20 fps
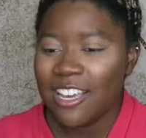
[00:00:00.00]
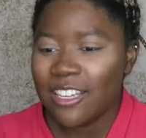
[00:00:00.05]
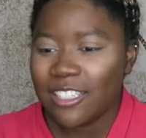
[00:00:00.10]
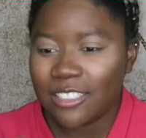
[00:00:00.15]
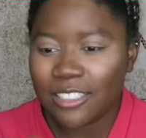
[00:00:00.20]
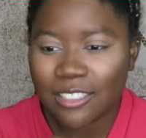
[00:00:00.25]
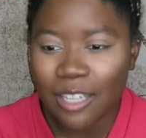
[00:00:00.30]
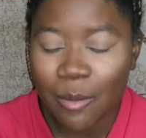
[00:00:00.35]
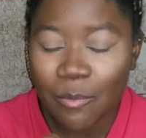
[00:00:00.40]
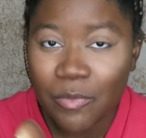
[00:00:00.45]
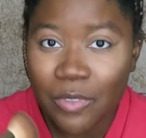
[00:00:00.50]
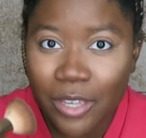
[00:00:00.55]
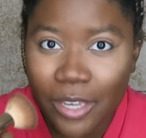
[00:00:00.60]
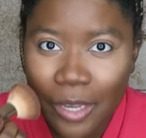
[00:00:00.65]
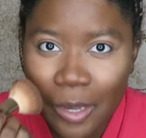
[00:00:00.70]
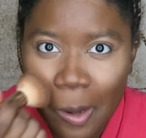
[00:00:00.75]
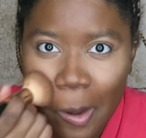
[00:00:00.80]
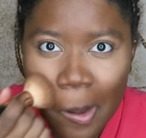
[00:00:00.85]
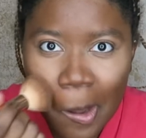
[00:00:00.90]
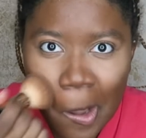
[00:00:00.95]

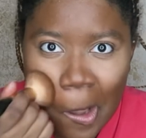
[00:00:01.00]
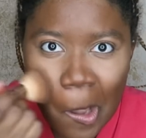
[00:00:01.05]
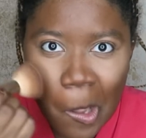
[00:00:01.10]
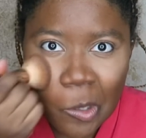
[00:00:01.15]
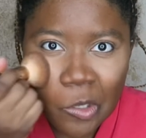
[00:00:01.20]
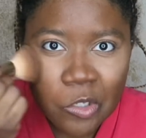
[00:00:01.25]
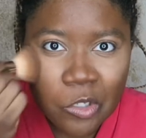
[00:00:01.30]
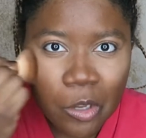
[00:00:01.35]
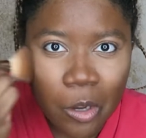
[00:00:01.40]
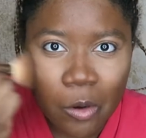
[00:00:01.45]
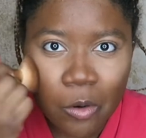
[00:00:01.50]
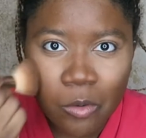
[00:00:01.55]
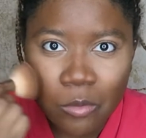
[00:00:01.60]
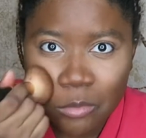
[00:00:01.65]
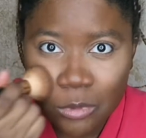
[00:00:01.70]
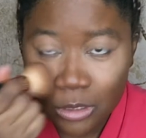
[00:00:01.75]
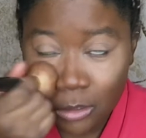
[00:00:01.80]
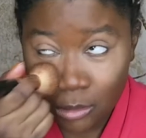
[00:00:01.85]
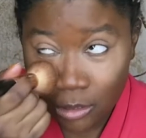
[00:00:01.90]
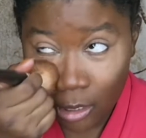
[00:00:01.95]
something. So
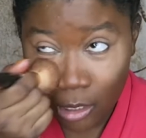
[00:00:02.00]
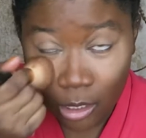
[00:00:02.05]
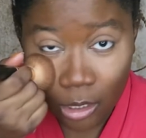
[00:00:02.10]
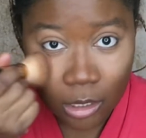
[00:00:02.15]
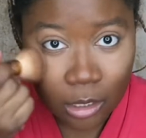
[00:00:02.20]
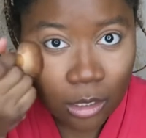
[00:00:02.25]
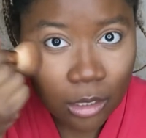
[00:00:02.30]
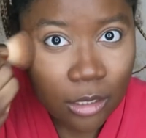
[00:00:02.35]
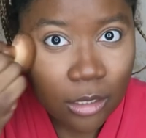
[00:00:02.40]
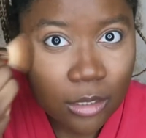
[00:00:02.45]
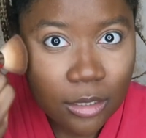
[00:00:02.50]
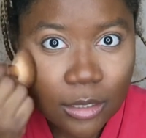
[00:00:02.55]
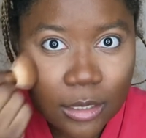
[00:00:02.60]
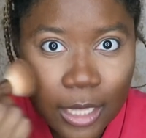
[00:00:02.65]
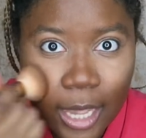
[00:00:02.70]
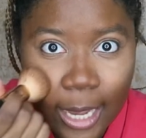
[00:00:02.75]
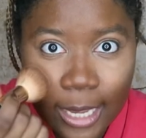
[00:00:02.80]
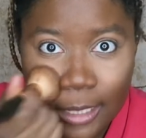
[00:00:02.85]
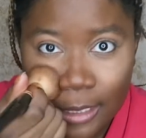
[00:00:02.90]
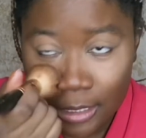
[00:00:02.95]
I'm just gonna
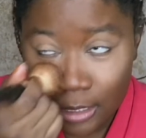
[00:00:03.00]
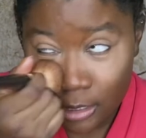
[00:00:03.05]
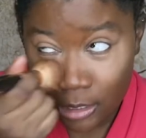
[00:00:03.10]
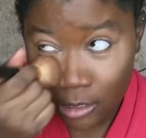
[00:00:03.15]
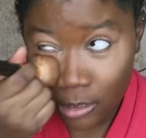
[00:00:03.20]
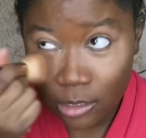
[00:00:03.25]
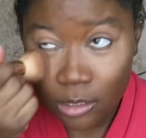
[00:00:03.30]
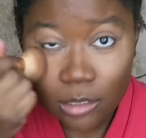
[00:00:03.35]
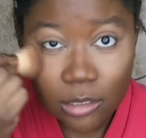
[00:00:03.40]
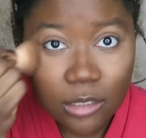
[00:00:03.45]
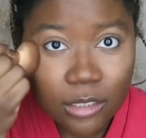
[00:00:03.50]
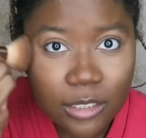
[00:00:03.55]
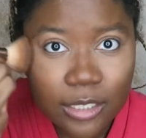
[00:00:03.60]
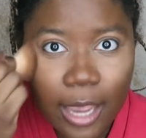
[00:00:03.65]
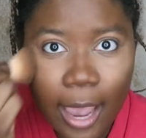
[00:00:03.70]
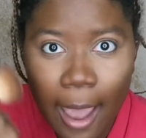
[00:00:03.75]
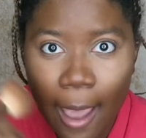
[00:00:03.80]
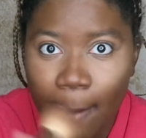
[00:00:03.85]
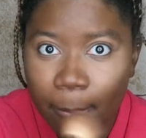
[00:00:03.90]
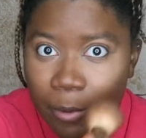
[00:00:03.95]
lightly
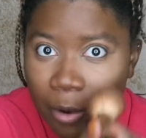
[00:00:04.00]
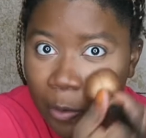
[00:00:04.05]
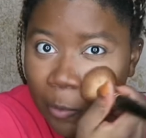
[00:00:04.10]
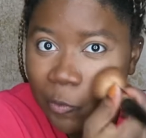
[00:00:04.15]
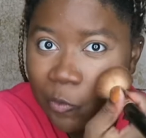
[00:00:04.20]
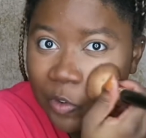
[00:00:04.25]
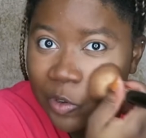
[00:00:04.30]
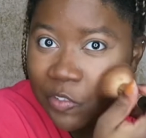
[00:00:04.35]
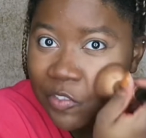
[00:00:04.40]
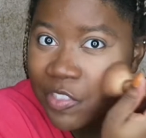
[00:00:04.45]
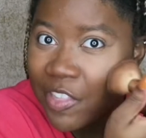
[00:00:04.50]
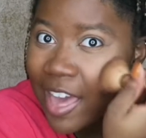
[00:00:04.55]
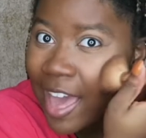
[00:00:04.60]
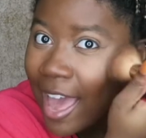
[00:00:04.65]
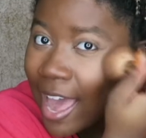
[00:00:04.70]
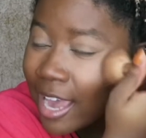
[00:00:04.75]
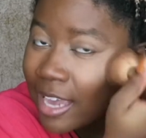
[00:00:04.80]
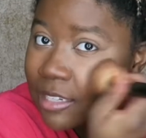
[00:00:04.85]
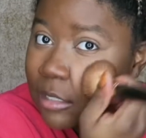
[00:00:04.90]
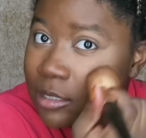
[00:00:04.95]
tap over
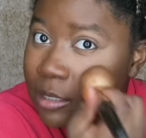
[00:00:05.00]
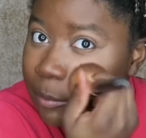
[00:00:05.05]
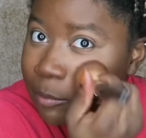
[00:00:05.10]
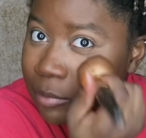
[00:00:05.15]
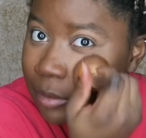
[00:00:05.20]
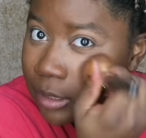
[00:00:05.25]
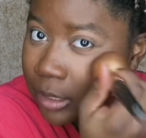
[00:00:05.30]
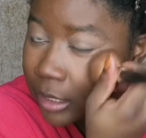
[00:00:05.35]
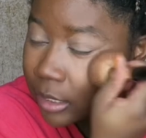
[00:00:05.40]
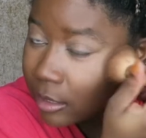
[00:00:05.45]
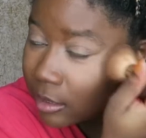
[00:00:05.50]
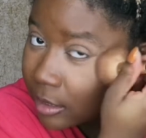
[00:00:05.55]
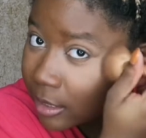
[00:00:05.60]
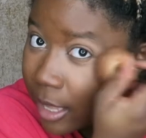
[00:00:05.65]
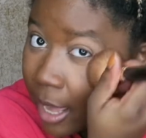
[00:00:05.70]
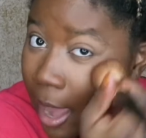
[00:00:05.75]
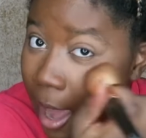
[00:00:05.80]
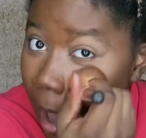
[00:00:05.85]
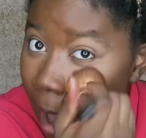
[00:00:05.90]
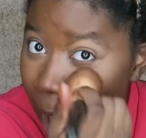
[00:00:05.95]
that to blend
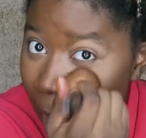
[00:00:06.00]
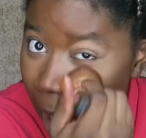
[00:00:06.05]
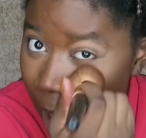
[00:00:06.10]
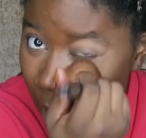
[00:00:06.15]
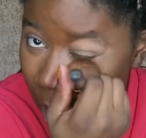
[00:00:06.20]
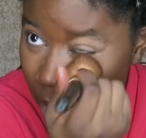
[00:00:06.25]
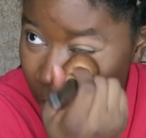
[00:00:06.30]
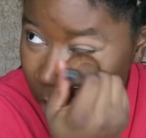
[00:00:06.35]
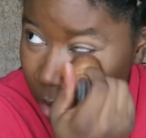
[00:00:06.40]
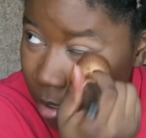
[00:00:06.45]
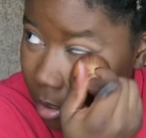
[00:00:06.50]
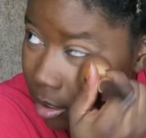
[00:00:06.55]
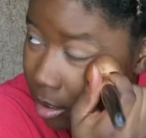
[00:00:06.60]
that out.